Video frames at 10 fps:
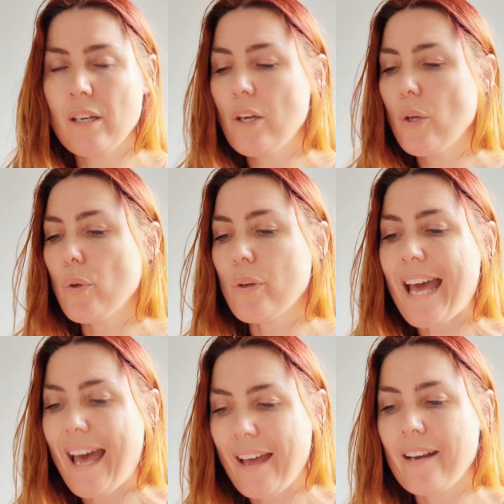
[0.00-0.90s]
You can
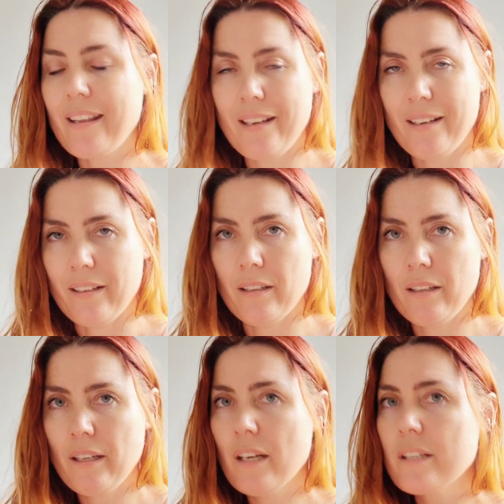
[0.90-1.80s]
add in
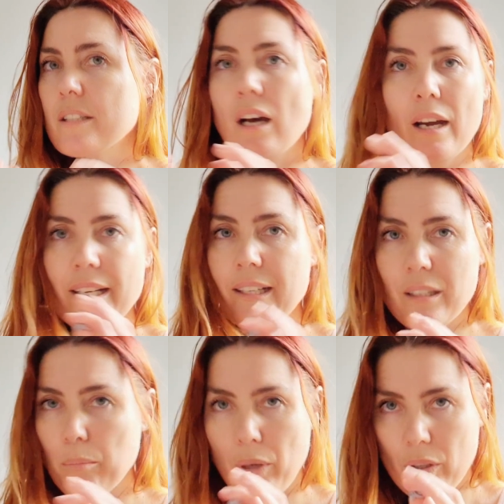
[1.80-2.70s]
tiny little
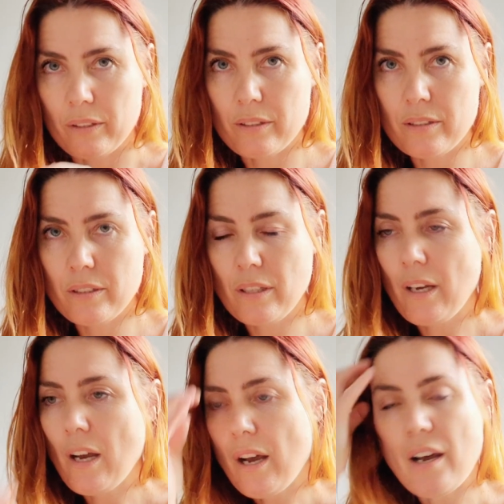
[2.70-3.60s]
pockets
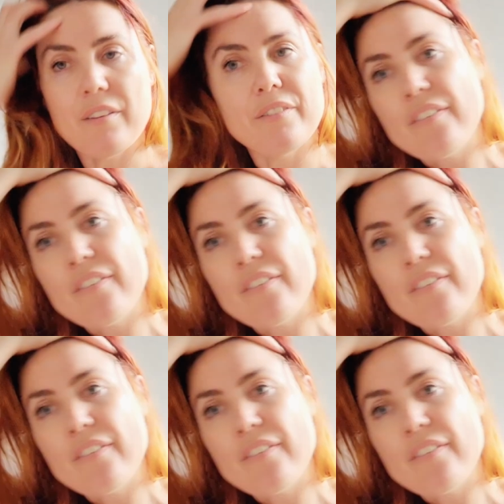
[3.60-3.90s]
of